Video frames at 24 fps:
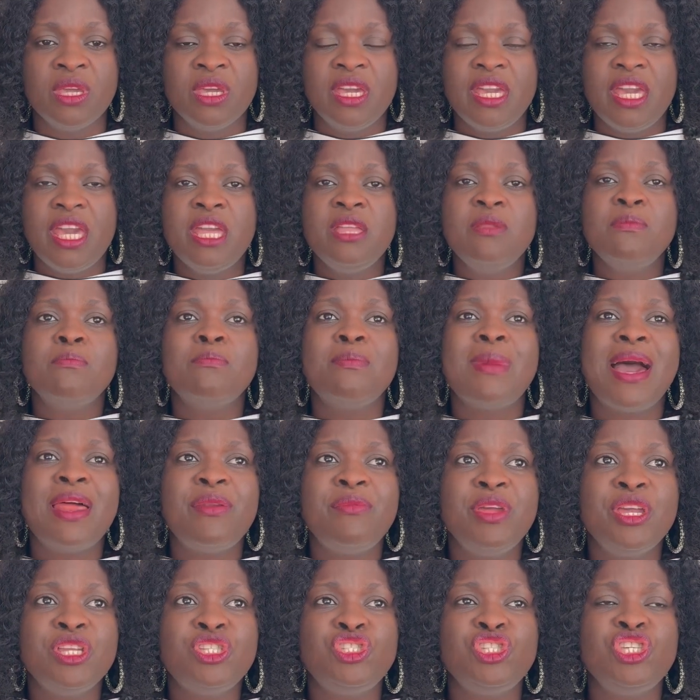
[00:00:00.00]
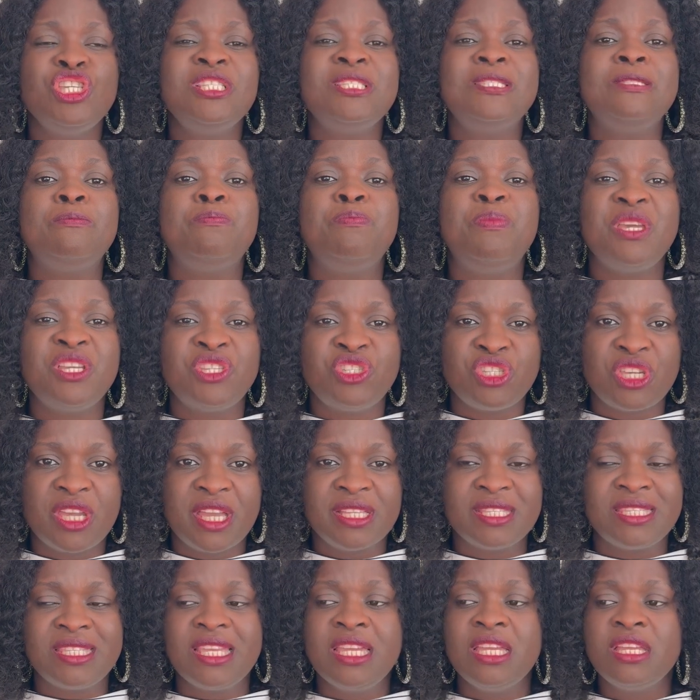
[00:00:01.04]
In marriage is
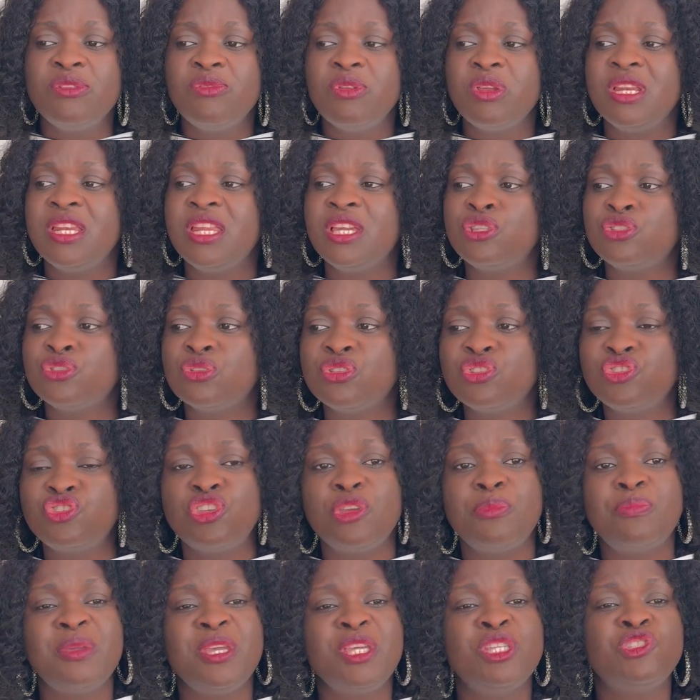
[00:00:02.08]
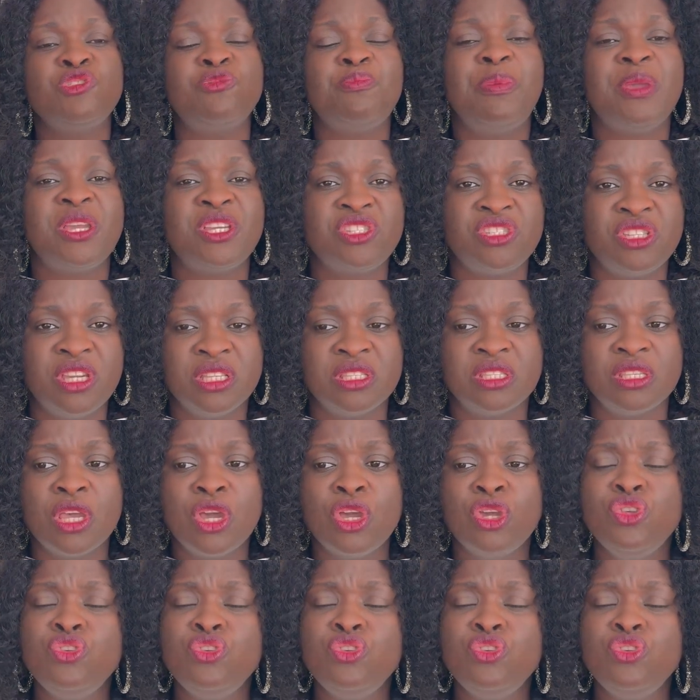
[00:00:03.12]
patient. In relationship is patient.